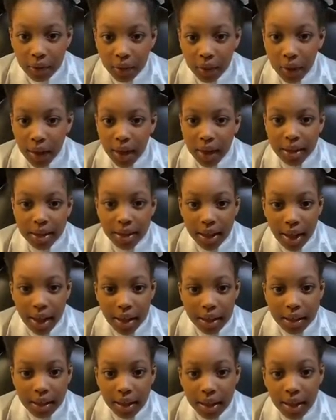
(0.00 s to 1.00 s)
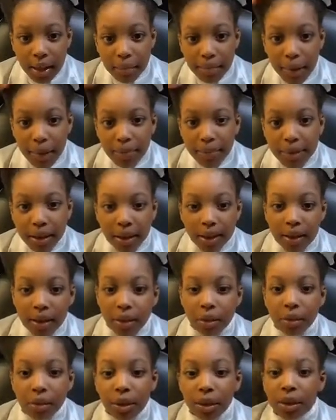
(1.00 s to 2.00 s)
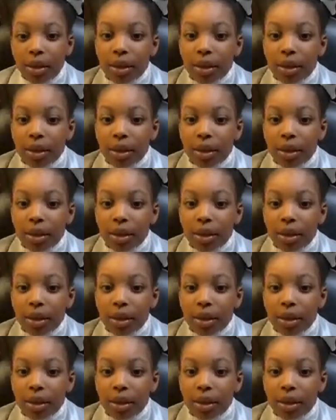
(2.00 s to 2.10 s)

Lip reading: One says, keep up the good work.